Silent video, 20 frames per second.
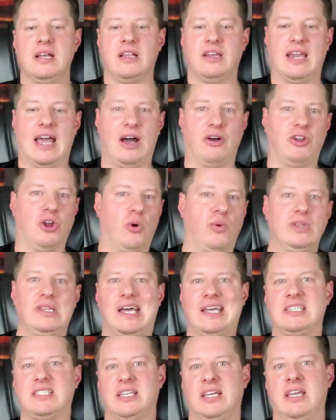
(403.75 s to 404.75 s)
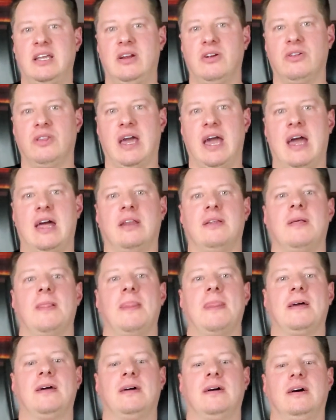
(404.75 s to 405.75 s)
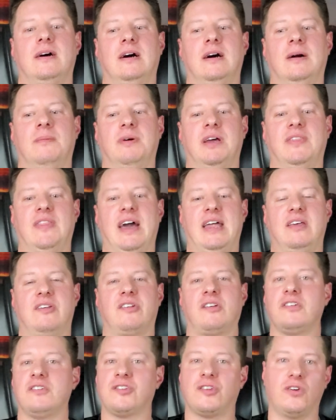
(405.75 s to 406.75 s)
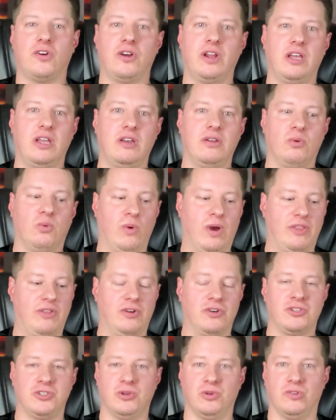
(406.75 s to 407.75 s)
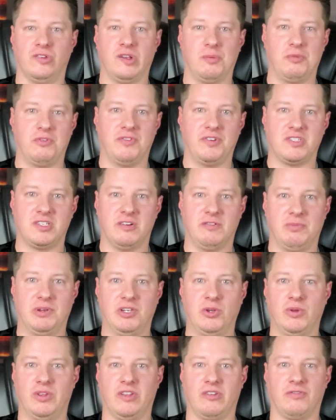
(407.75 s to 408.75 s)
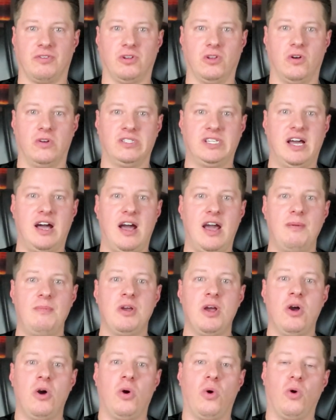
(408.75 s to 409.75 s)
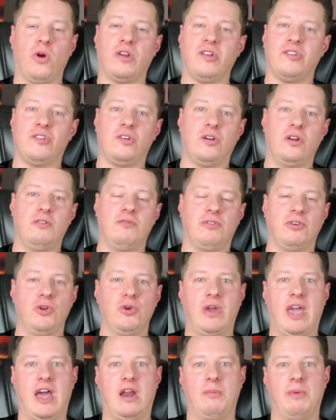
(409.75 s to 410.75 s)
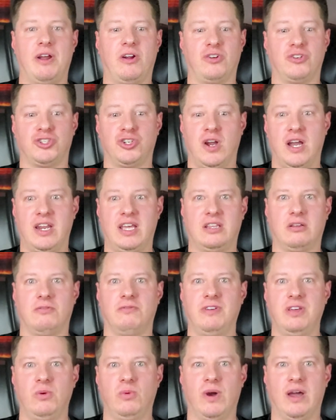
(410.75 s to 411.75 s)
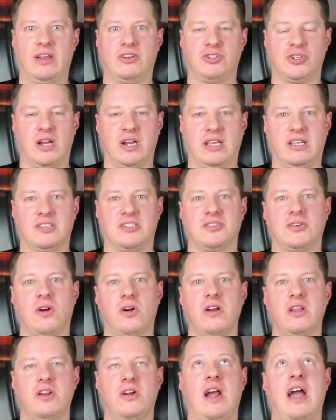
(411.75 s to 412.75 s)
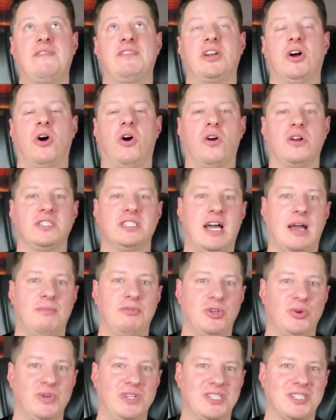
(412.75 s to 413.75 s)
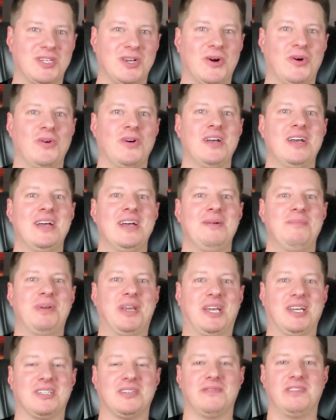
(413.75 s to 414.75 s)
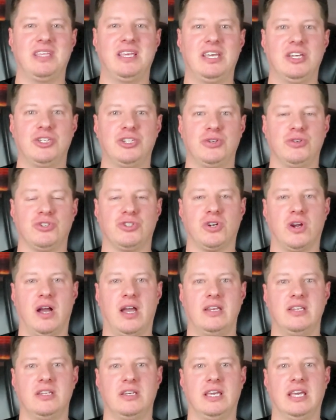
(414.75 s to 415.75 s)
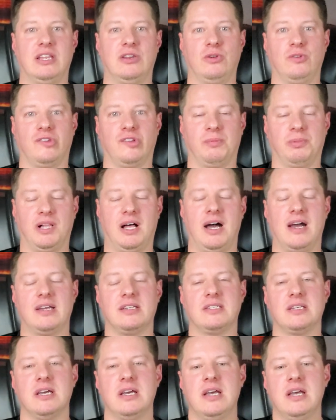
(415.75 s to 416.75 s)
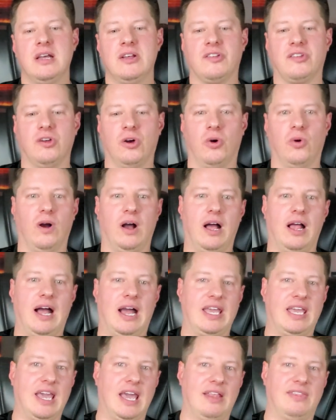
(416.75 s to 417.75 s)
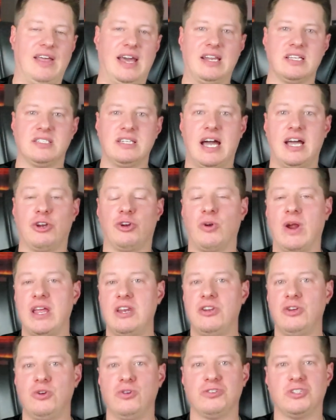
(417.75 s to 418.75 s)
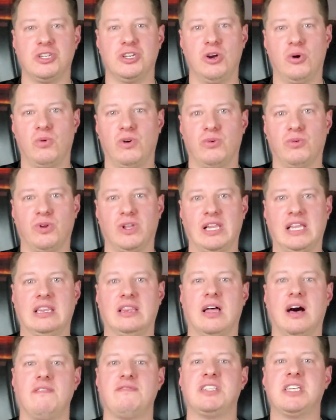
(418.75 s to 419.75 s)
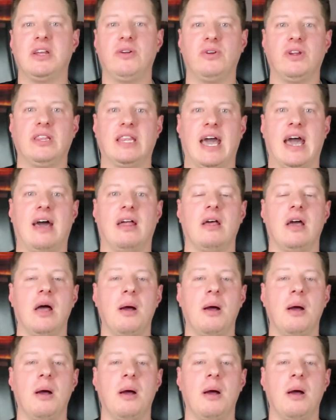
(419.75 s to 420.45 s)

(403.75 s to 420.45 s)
Now, no one likes to hear that, um, and that is concerning whether to some of us that have been doing this for a long time or concerning for new candle makers trying to get their feet wet and trying to get started and are having a hard time doing so because of the issues trying to get new supplies. So, again, that is not great news and no one really loves hearing that,